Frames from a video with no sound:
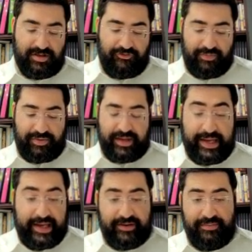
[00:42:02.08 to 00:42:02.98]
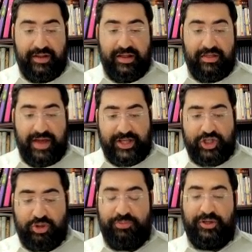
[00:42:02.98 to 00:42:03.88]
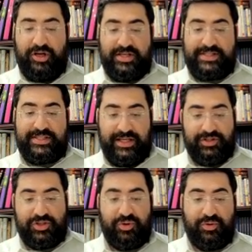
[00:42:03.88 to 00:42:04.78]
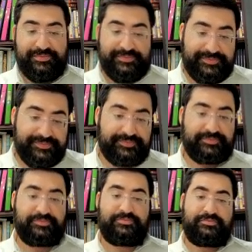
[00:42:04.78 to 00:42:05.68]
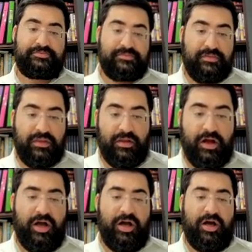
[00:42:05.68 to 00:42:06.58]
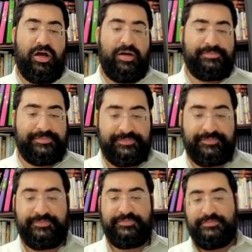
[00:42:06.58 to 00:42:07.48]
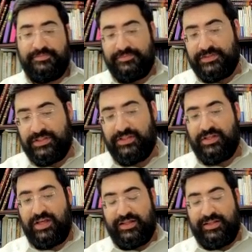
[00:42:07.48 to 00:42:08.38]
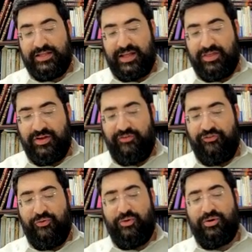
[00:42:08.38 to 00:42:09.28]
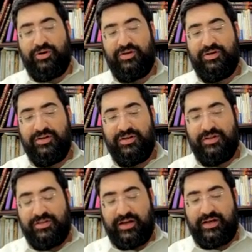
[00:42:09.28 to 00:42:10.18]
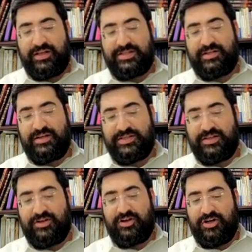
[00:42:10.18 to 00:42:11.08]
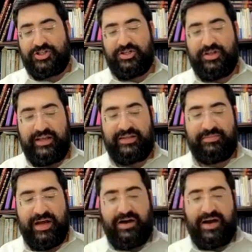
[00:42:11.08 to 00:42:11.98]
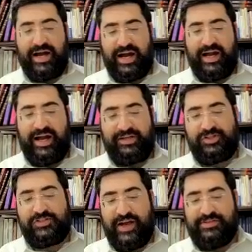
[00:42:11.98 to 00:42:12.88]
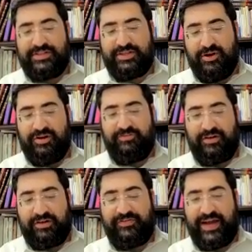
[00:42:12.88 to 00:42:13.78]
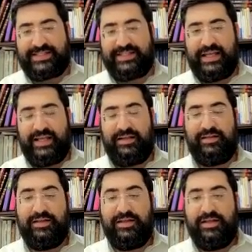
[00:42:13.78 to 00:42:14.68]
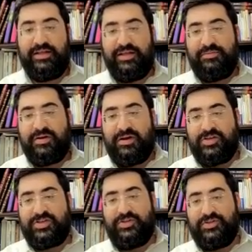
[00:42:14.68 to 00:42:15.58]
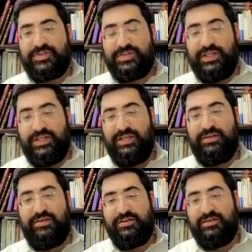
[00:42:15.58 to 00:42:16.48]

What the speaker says: from the cherem that you put us into. And therefore they're considered kosher edim. Now, I just found this Gemara very fascinating because you'll see,